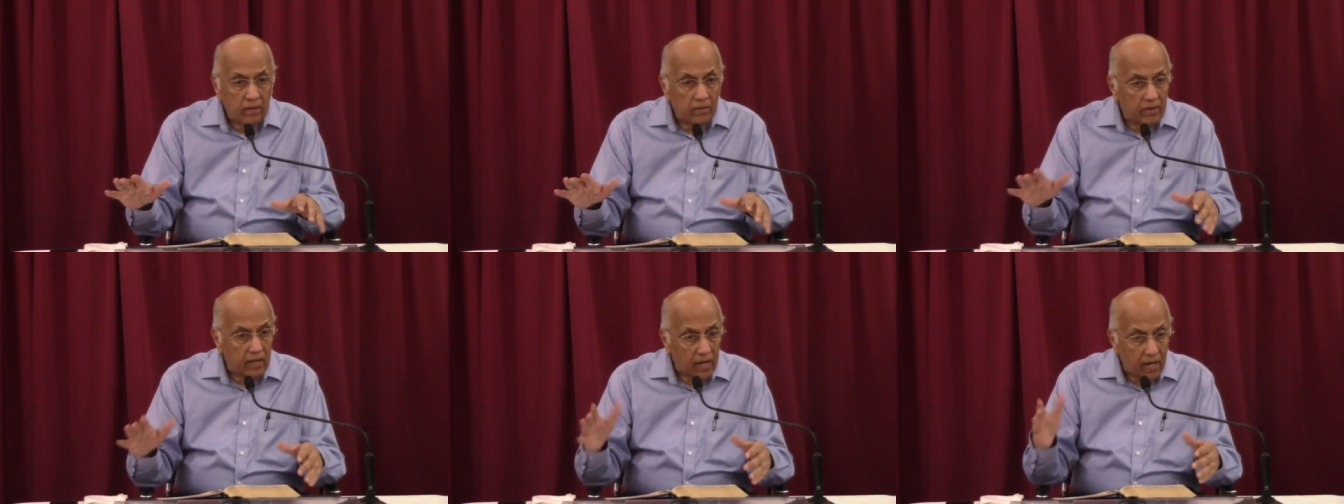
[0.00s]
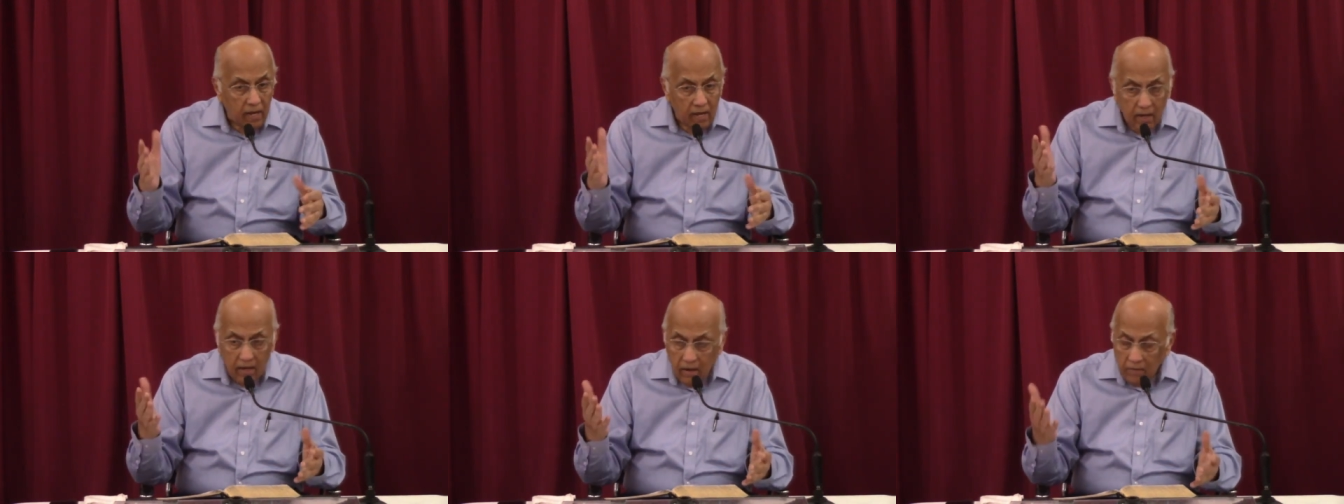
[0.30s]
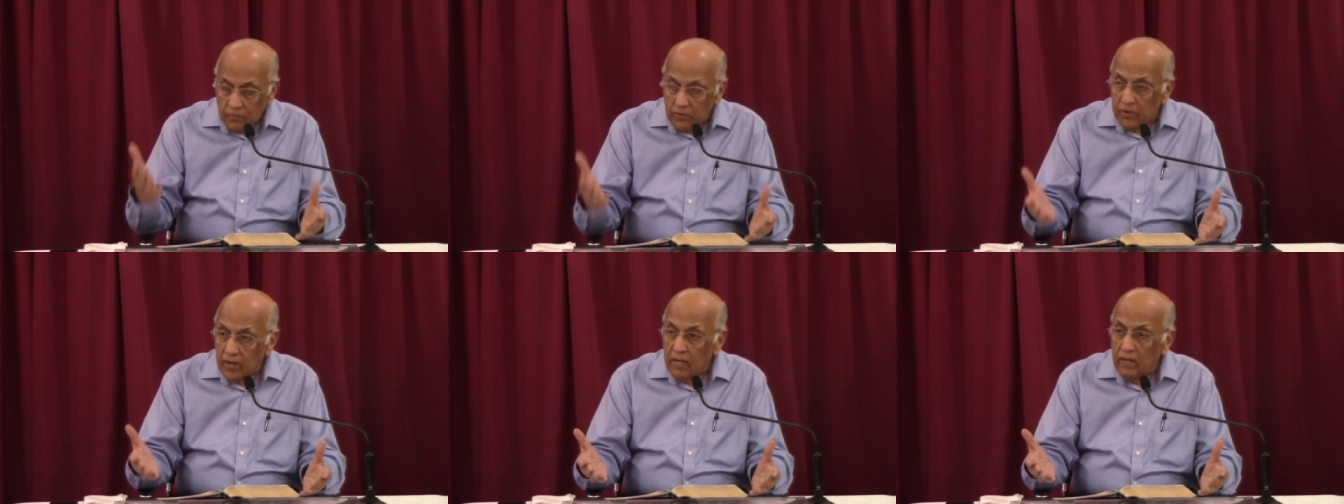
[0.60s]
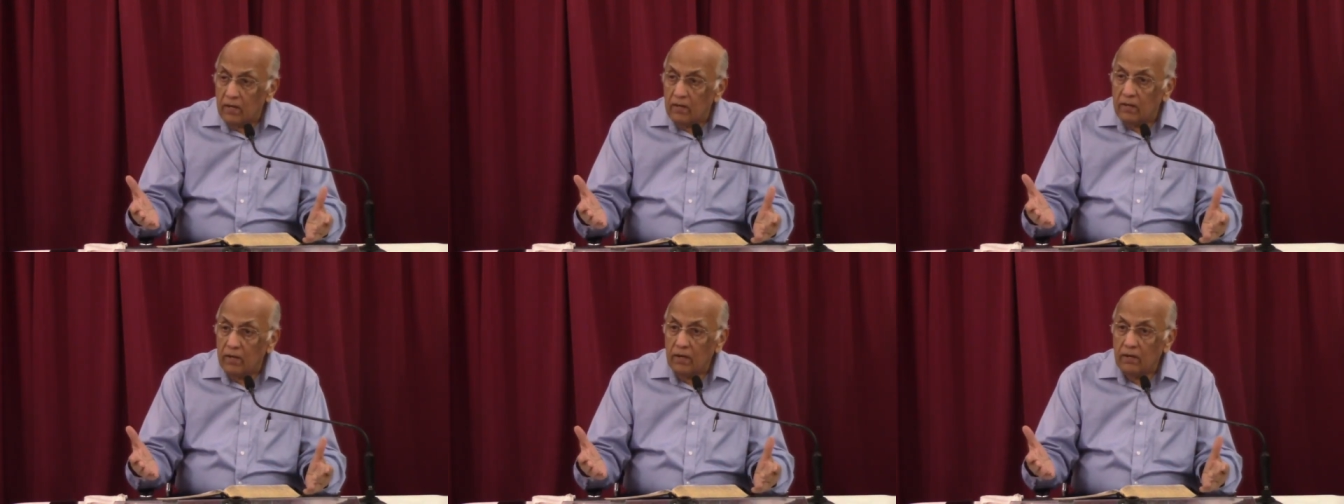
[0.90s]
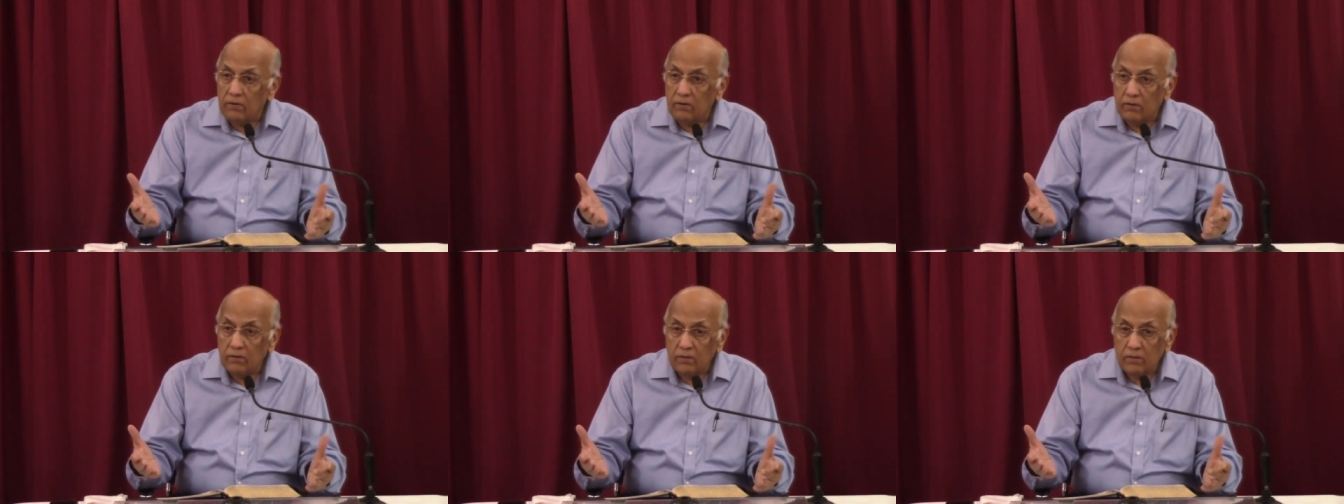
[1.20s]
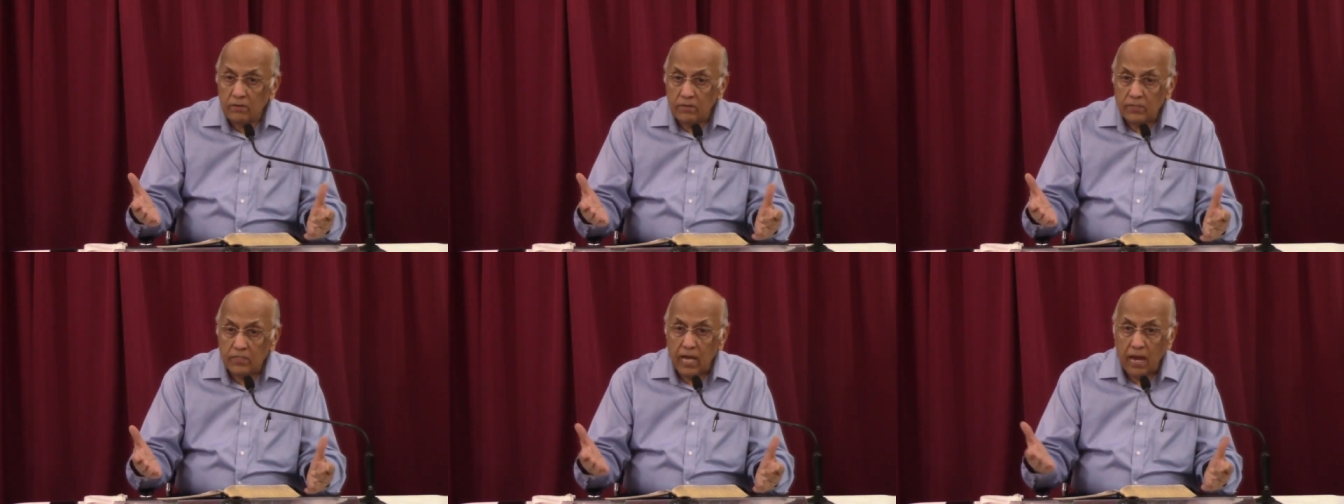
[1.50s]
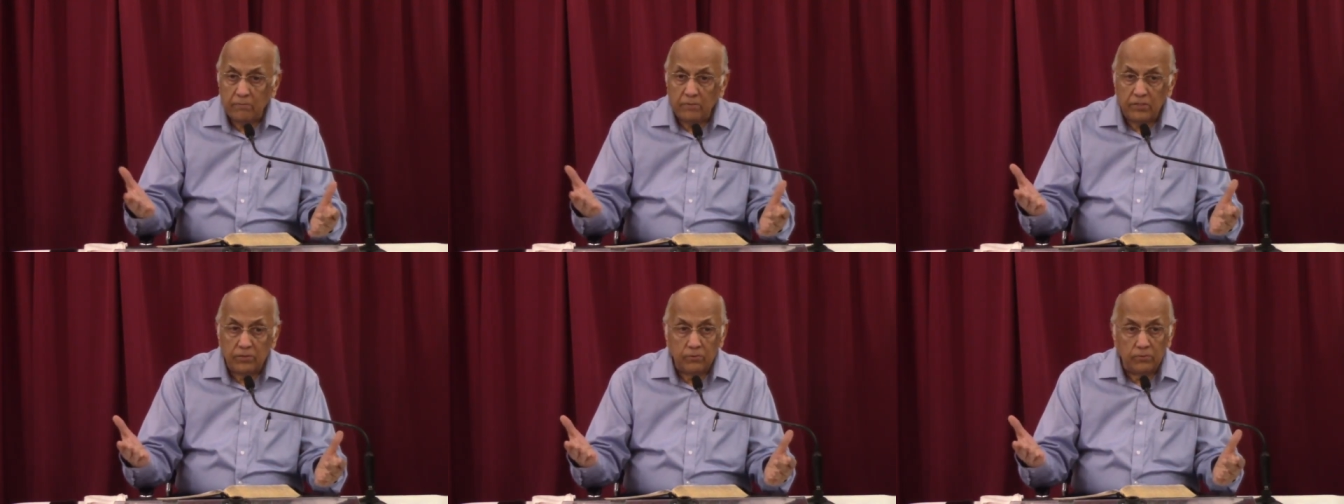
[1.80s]
they come regularly to the
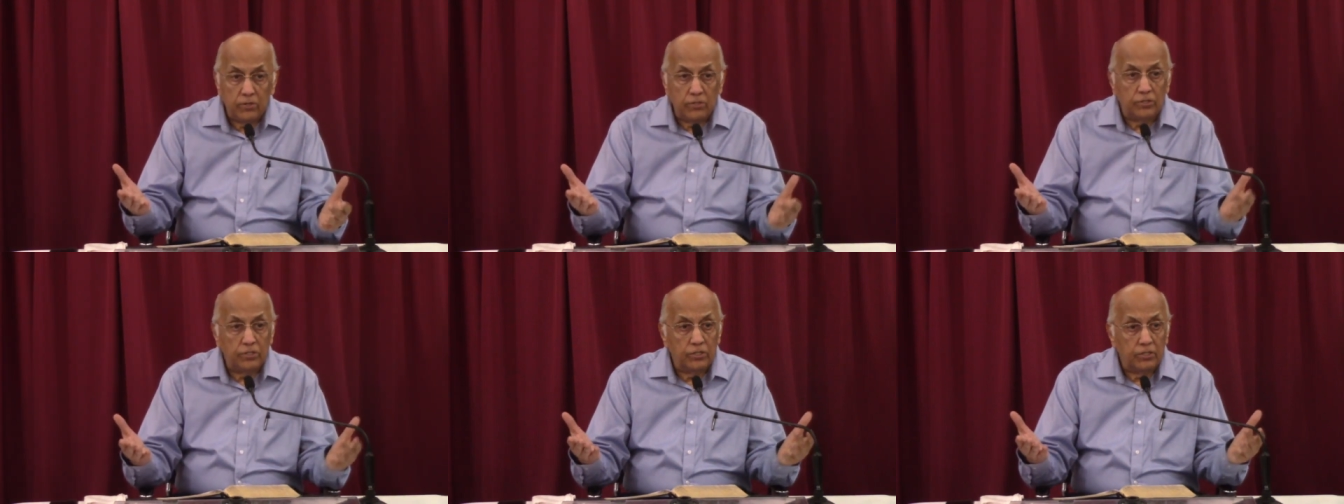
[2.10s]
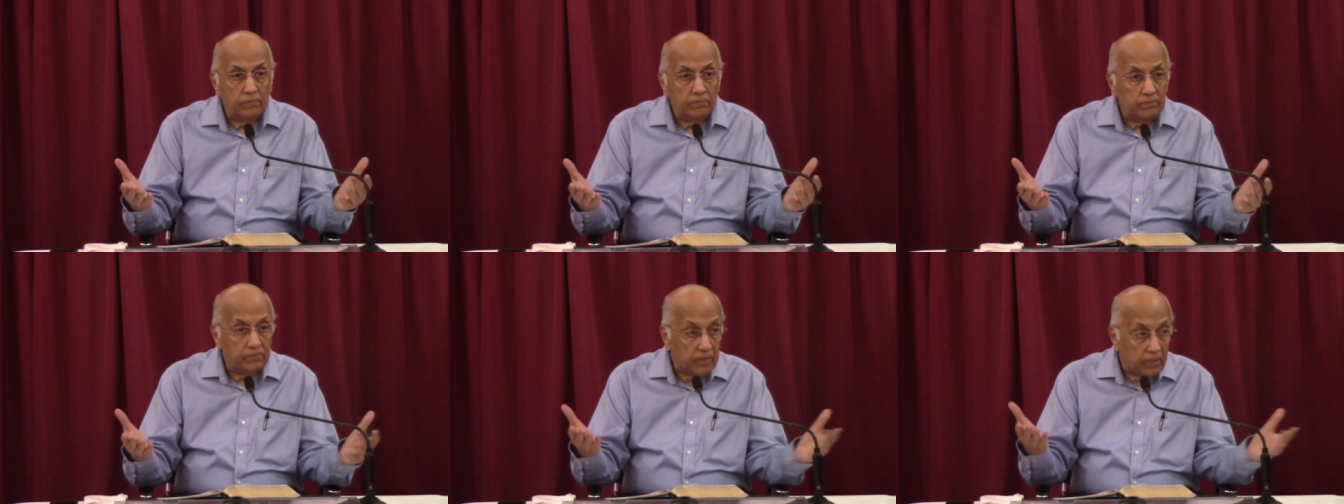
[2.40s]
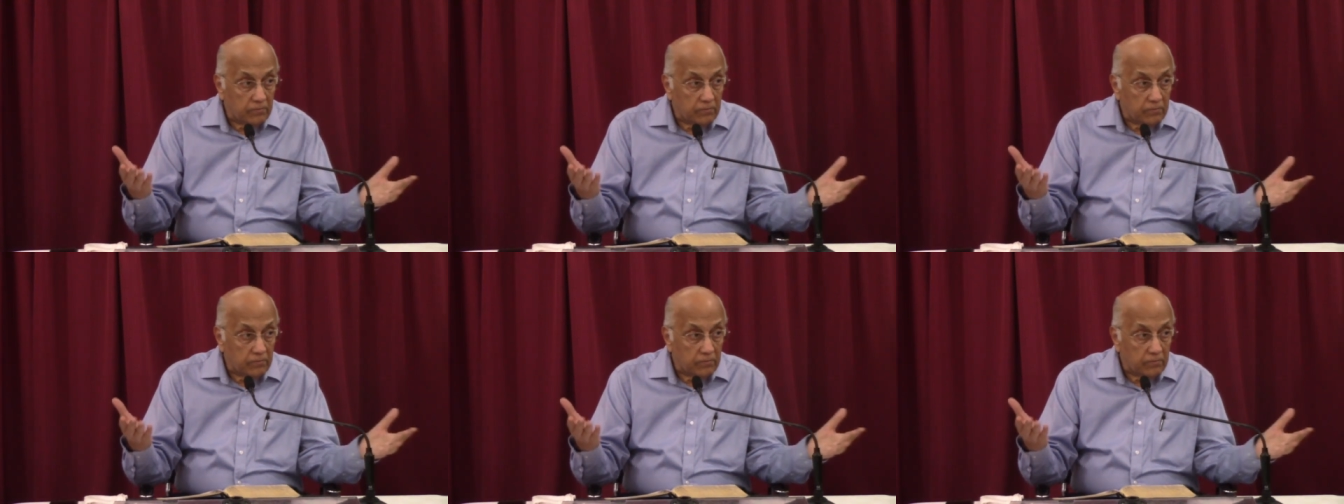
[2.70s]
Sabbath worship.